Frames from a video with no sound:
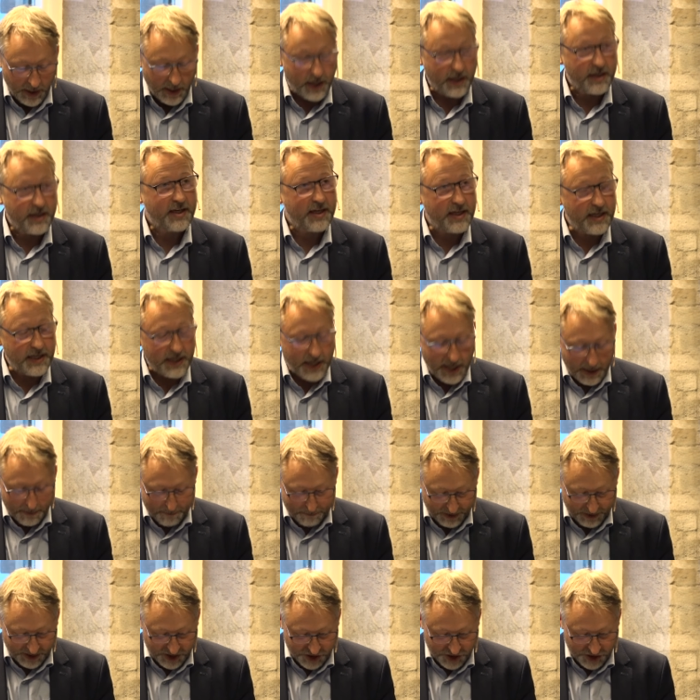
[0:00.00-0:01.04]
A key
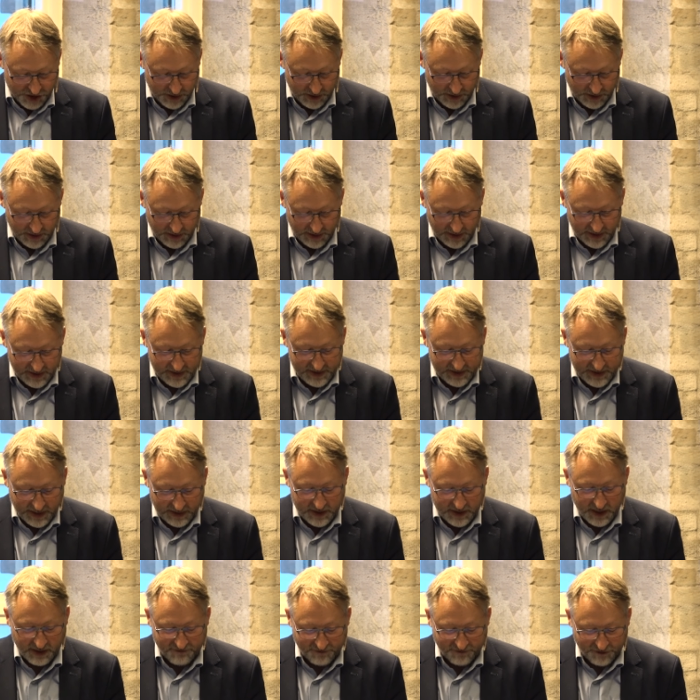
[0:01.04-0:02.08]
ambition is
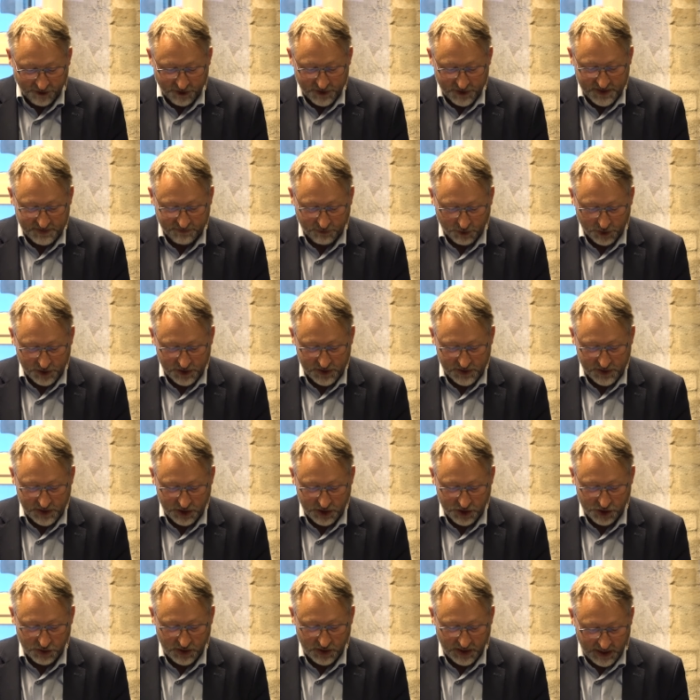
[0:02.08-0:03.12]
that diverse voices
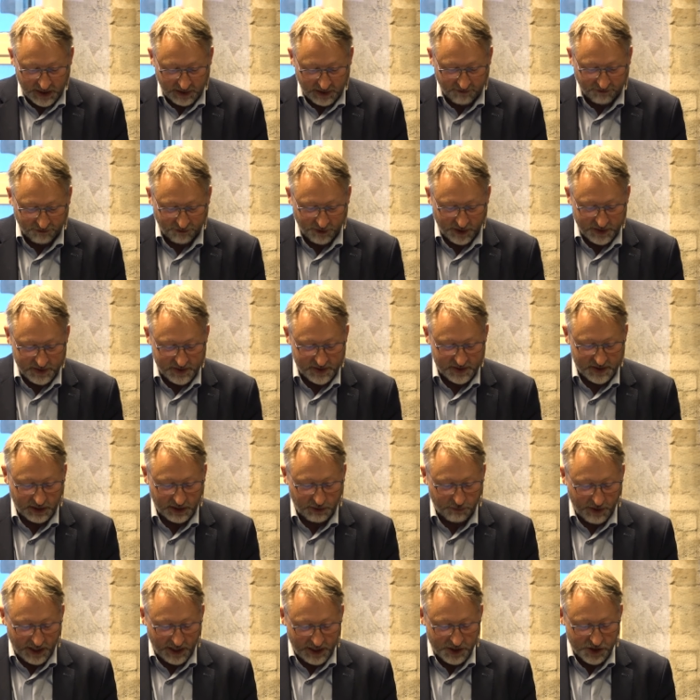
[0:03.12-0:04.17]
should influence the
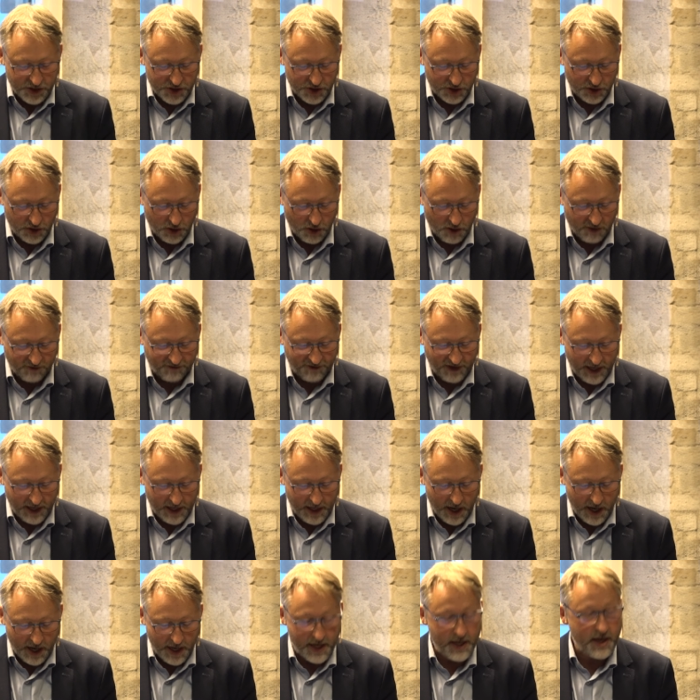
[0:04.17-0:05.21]
creation of
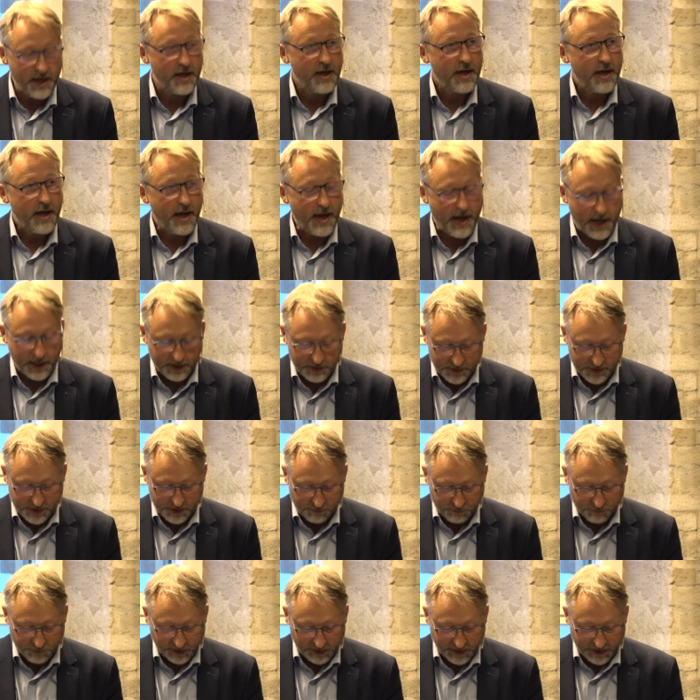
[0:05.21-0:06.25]
AI and
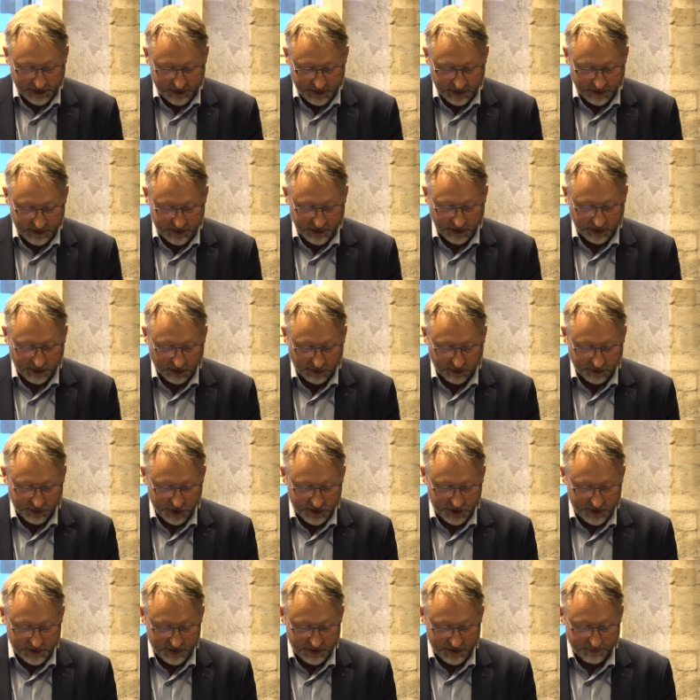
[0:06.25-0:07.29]
related
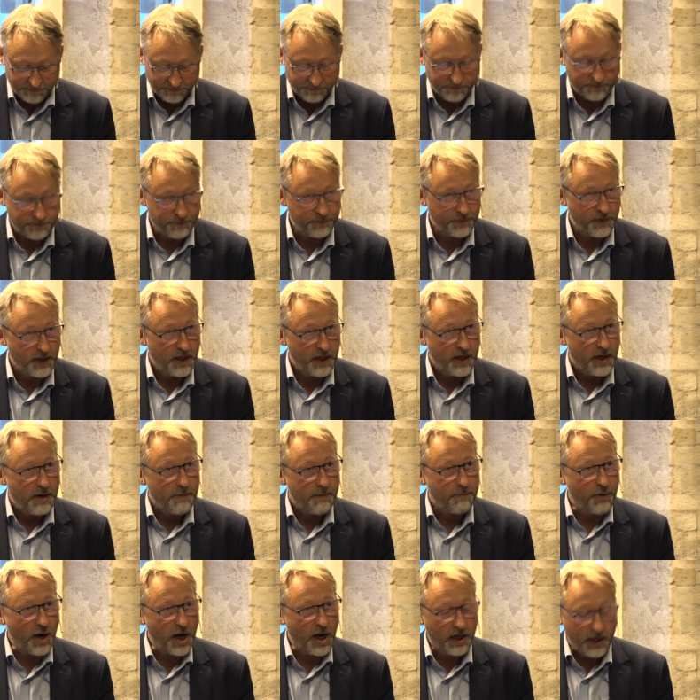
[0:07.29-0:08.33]
technologies.
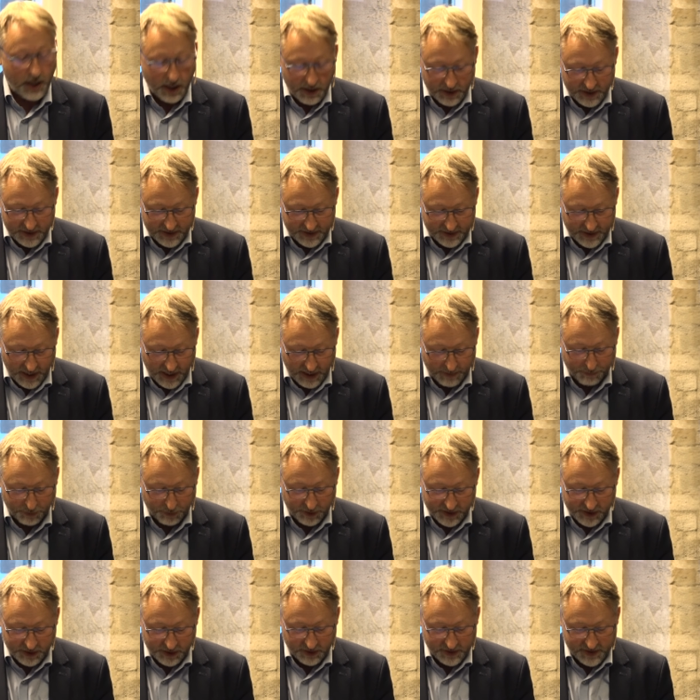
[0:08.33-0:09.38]
Branka is a
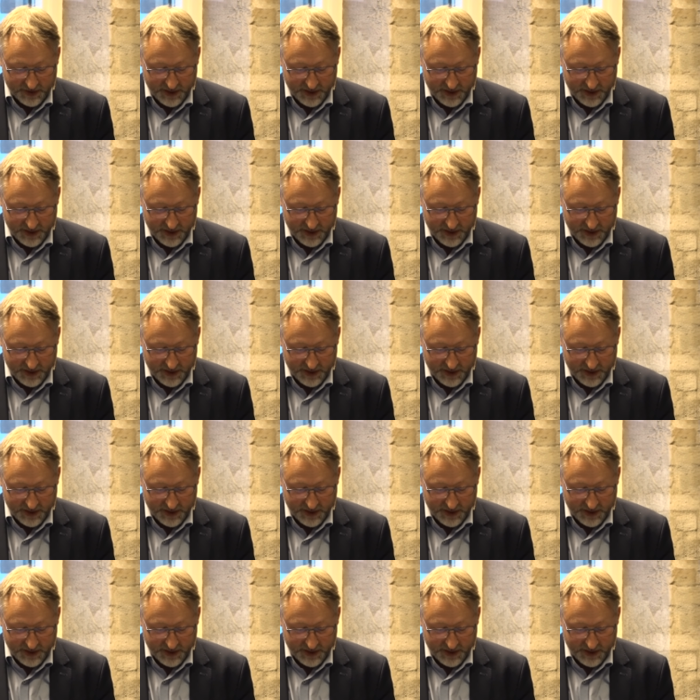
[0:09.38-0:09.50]
political